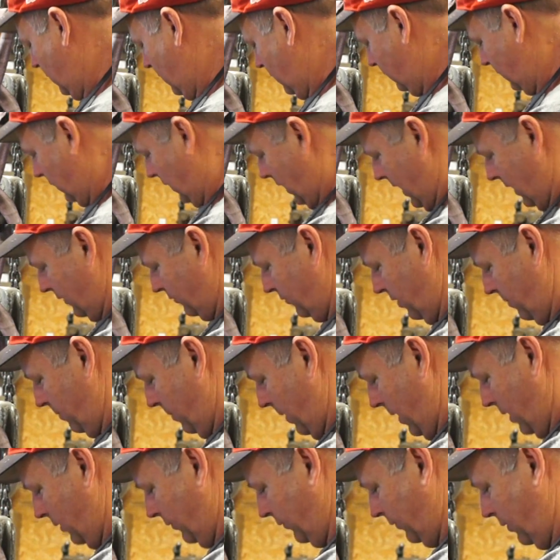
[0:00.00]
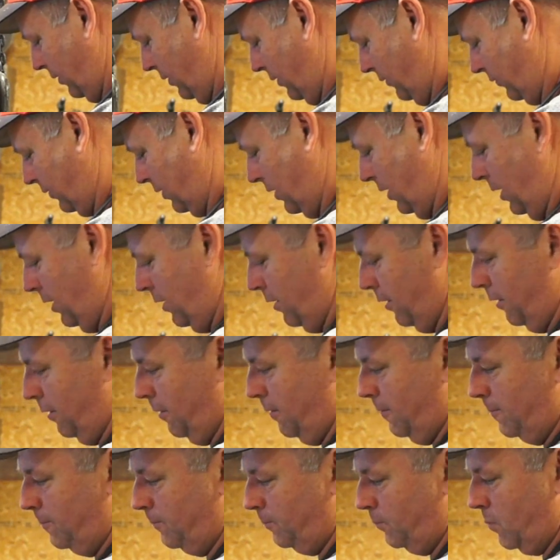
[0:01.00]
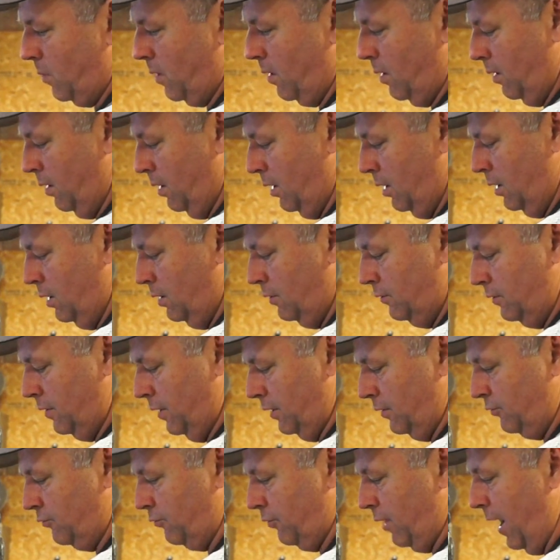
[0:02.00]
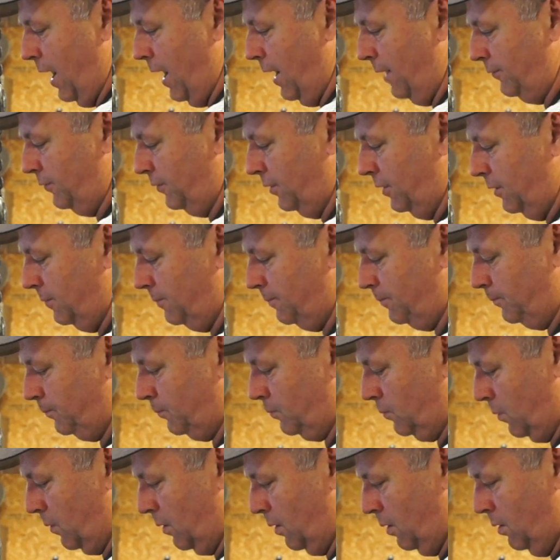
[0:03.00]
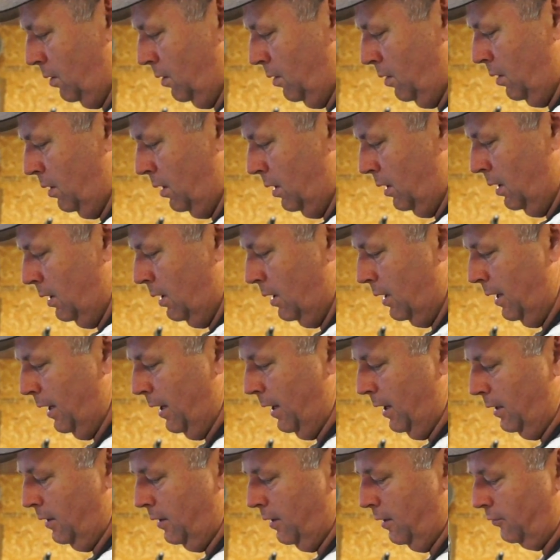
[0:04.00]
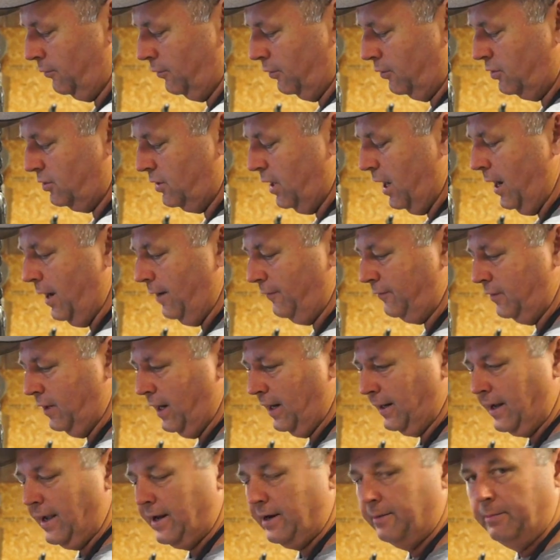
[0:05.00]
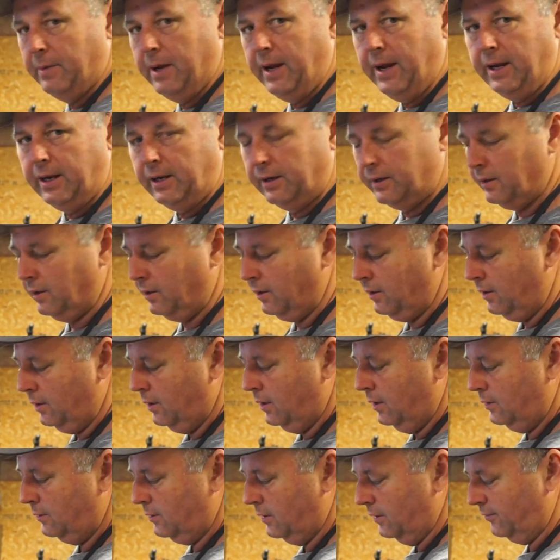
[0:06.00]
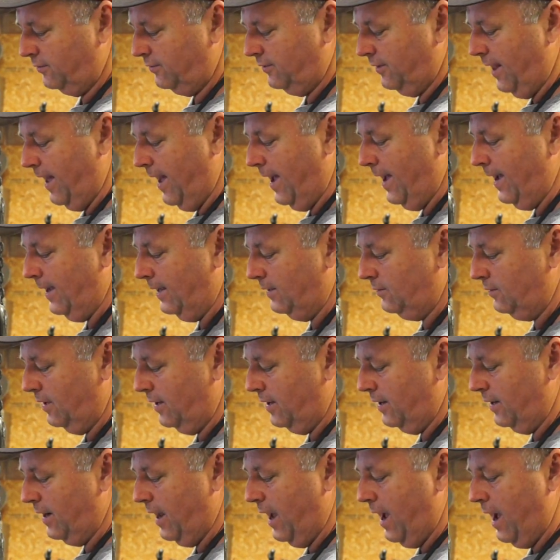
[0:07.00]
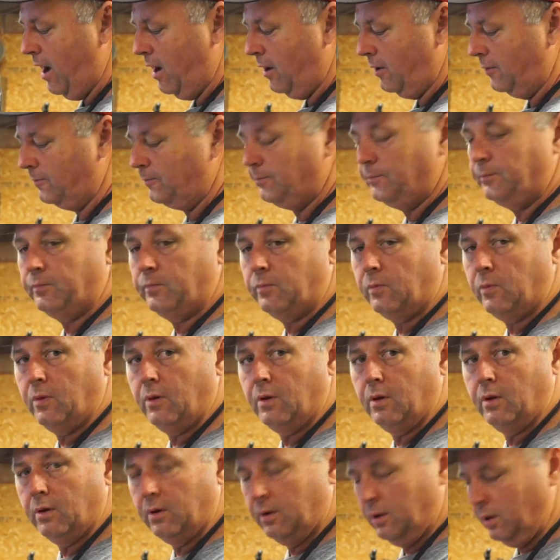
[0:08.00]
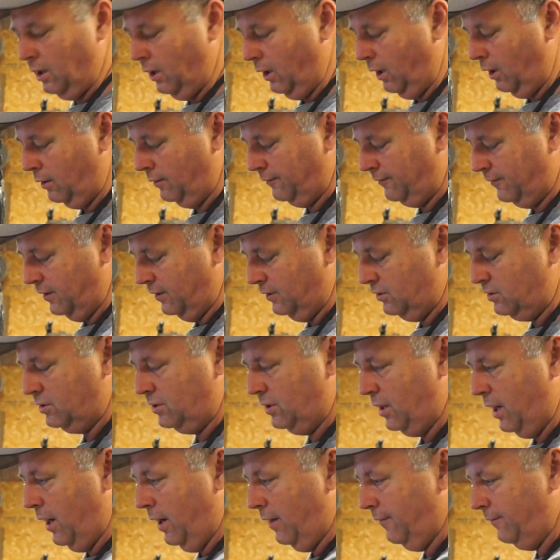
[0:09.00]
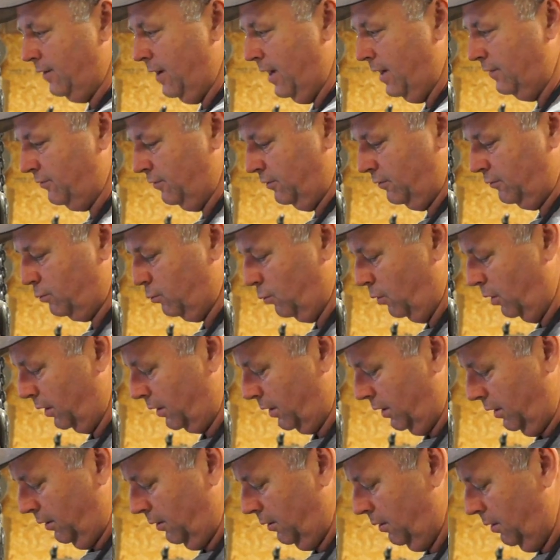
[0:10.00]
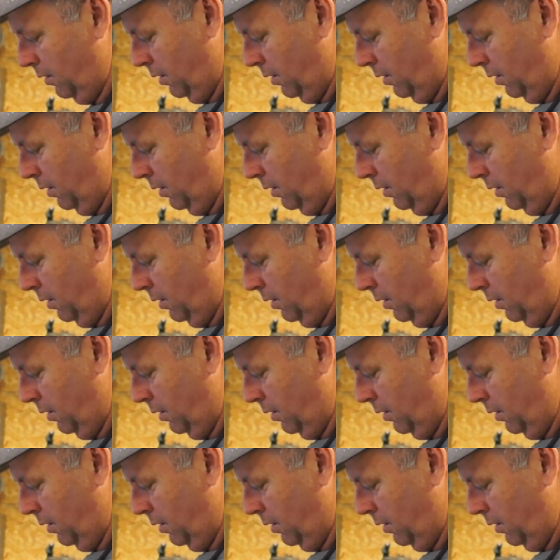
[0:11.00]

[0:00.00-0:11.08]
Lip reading: that actually mounts to this gear that drives it, and there's a shaft that I got to make that slides in and out of this shaft as it's working.